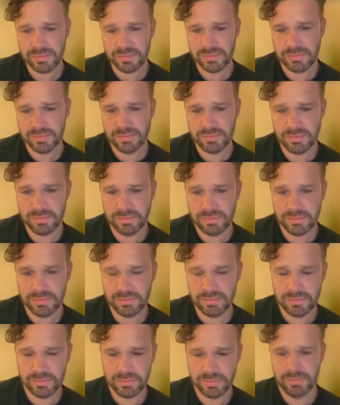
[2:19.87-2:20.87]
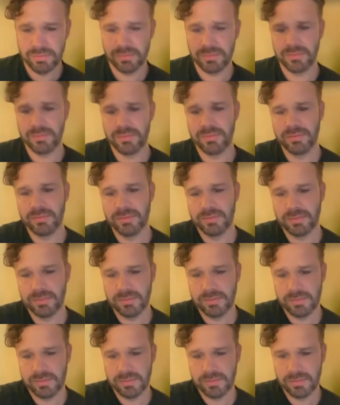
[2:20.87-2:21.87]

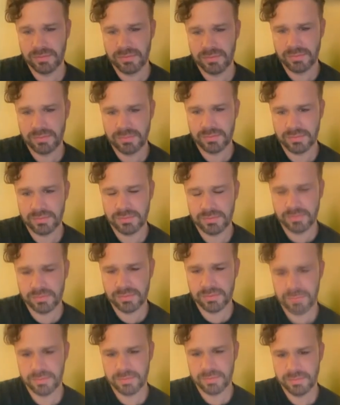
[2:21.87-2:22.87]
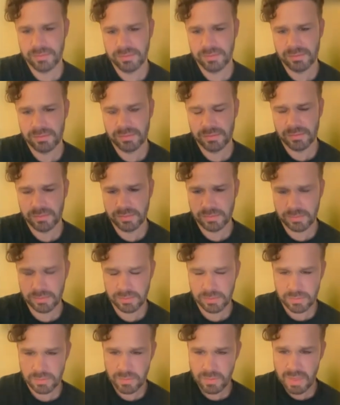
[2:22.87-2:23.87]

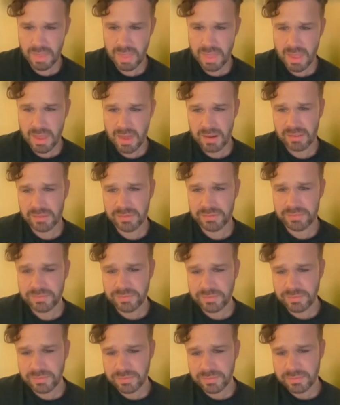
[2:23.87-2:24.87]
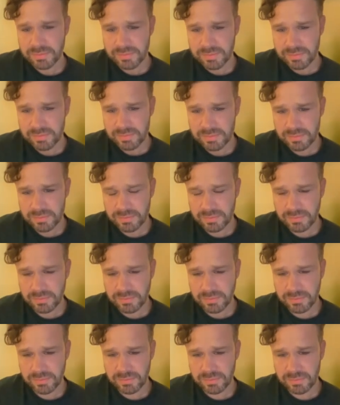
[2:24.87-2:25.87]

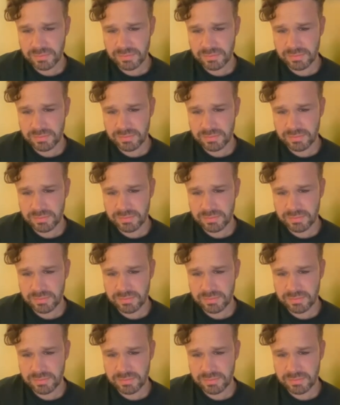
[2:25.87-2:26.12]
(silent)